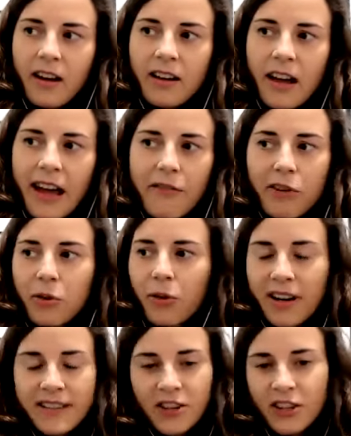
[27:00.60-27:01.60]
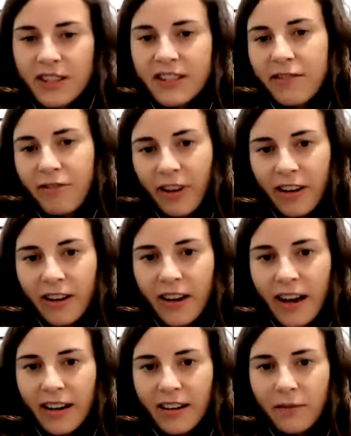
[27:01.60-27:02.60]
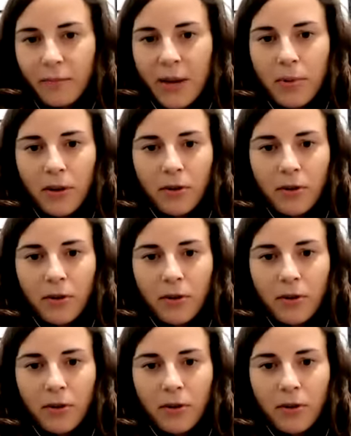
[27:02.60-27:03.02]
every organization is different and people are